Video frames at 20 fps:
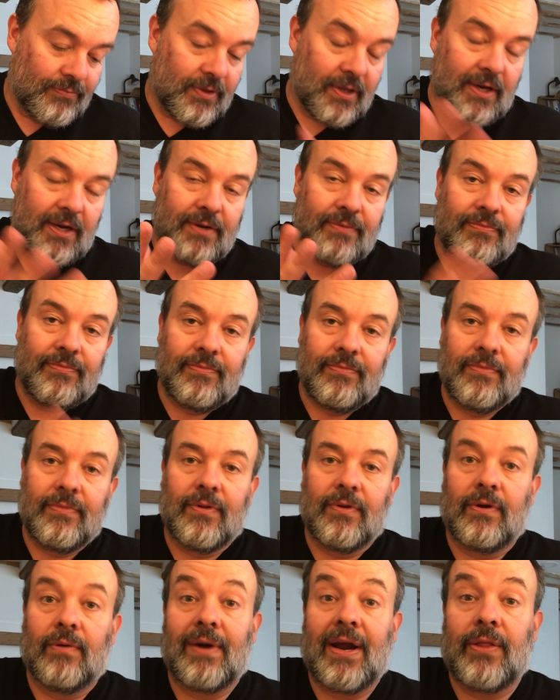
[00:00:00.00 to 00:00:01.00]
you know,
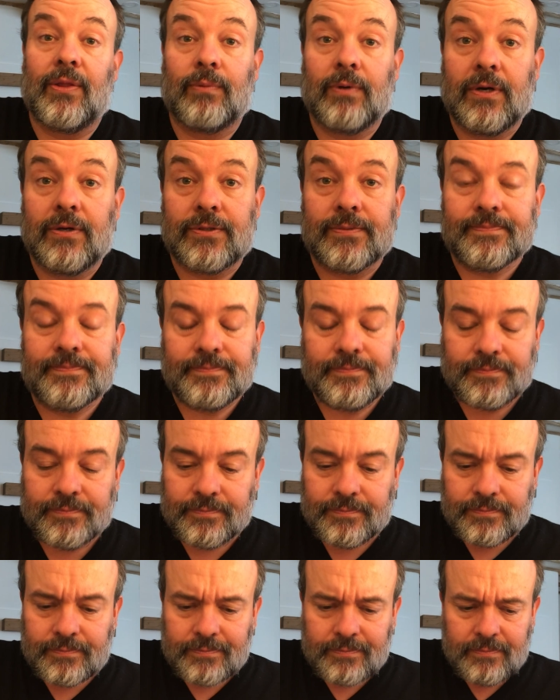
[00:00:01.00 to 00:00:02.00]
around the world.
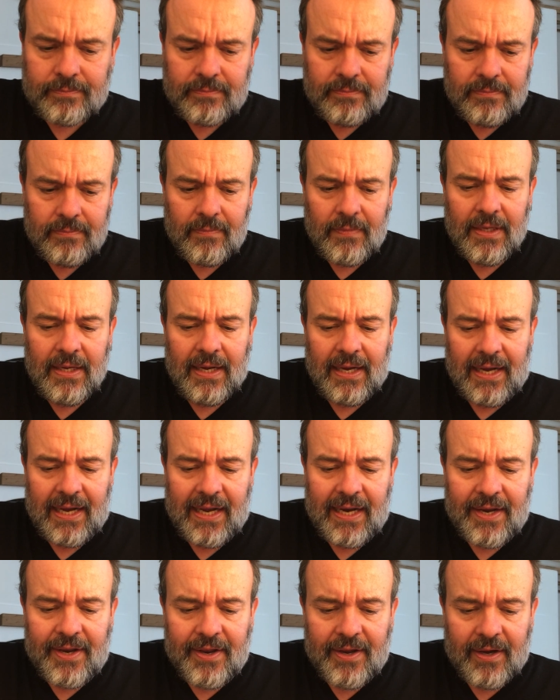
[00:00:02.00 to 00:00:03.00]

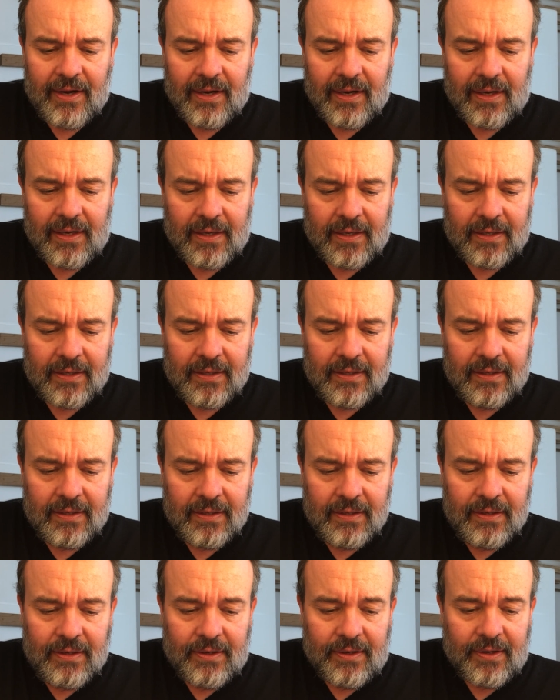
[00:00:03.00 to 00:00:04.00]
And now,
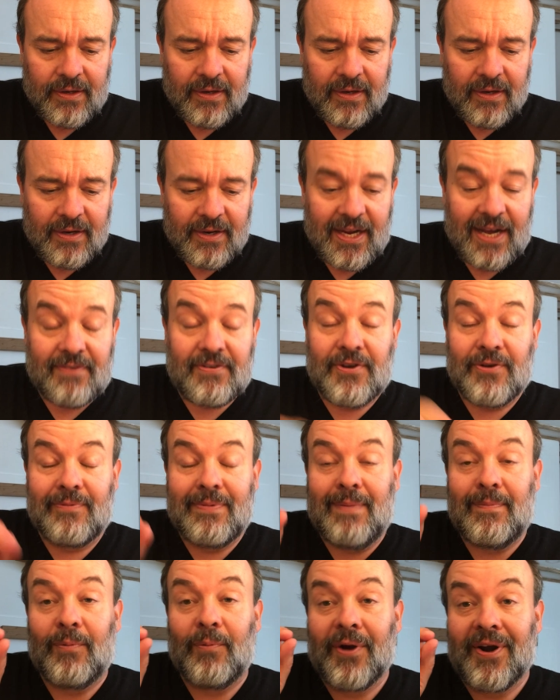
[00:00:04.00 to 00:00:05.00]
if you
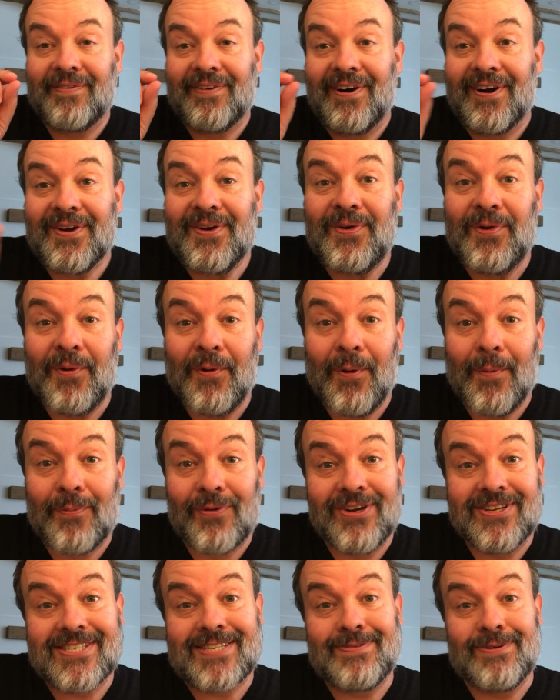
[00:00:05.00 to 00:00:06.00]
remember, one of our core
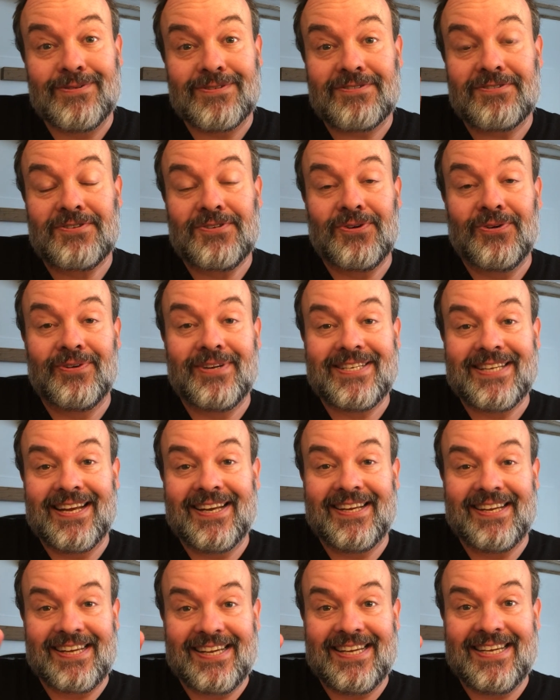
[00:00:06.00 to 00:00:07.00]
principles of
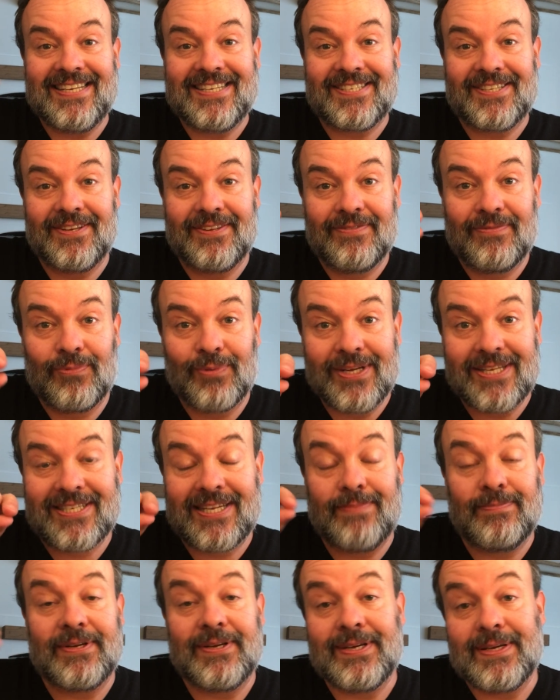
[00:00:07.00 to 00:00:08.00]
storytelling is that we
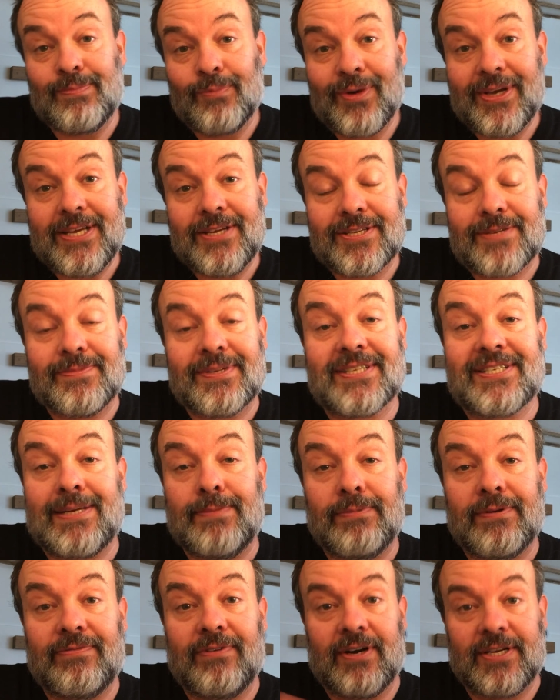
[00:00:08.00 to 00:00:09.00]
use them to
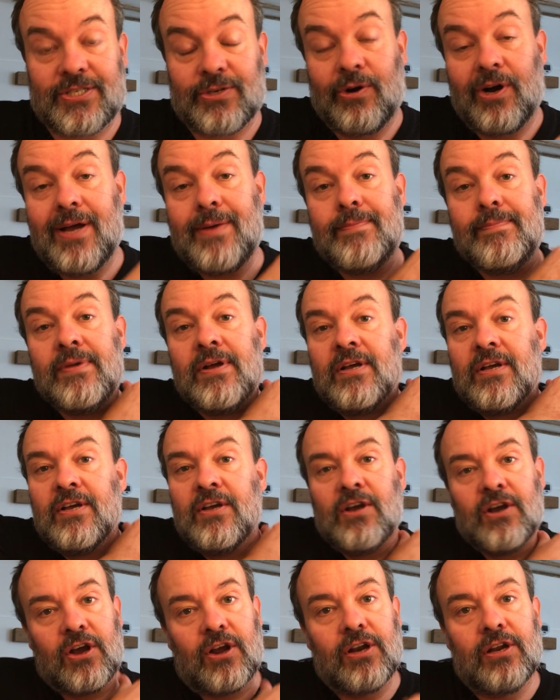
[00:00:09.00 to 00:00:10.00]
simplify. So I'm
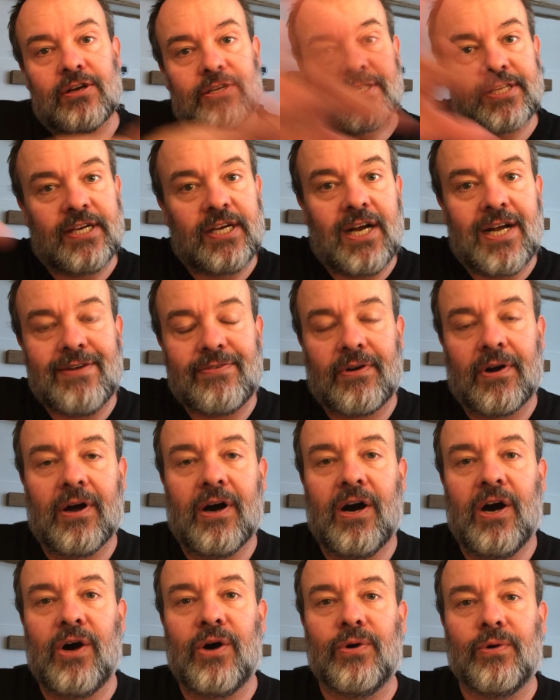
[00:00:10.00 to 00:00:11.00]
glossing over a
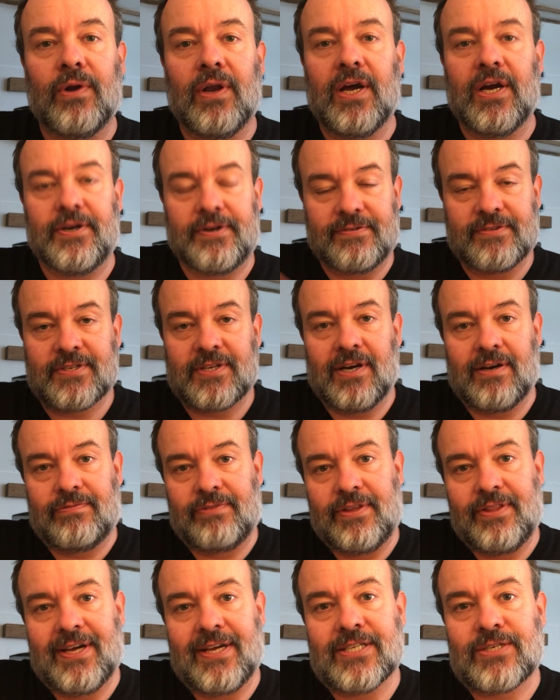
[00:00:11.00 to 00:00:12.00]
whole load of
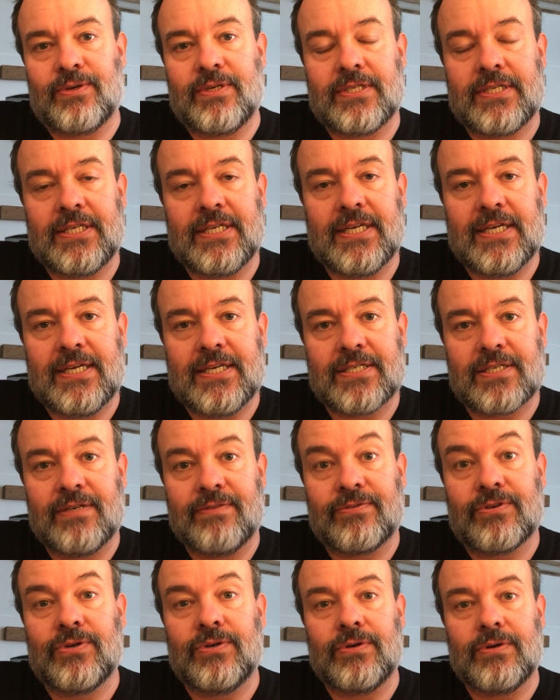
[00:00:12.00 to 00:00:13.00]
stuff in that 20 years,
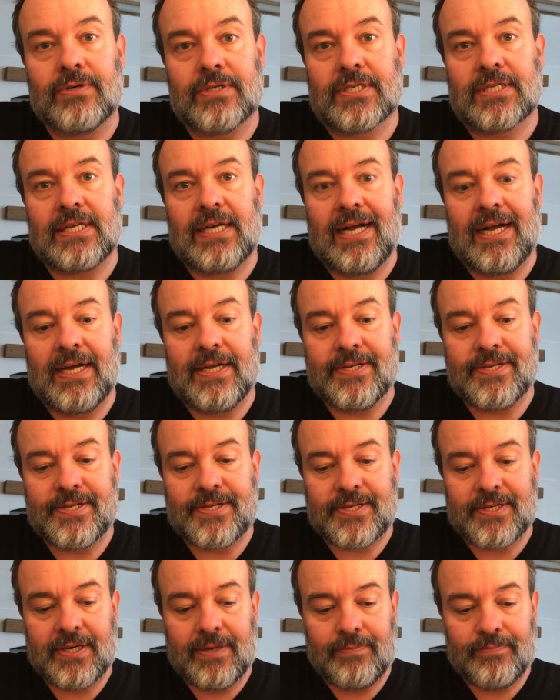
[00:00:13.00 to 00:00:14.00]
of course.
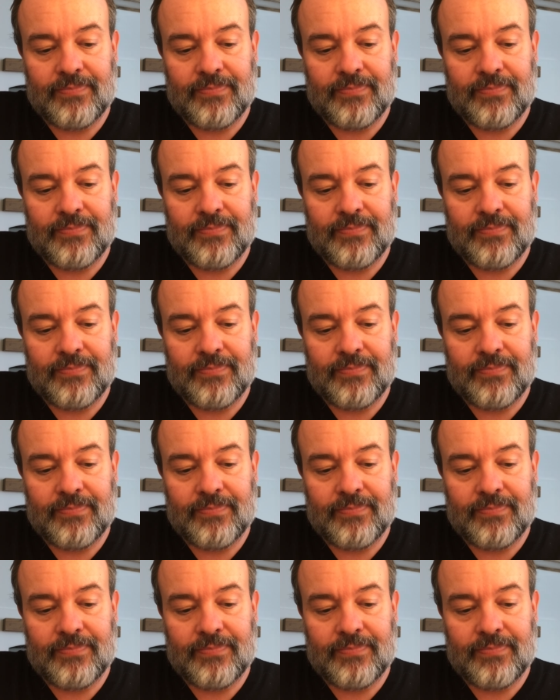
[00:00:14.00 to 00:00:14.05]
And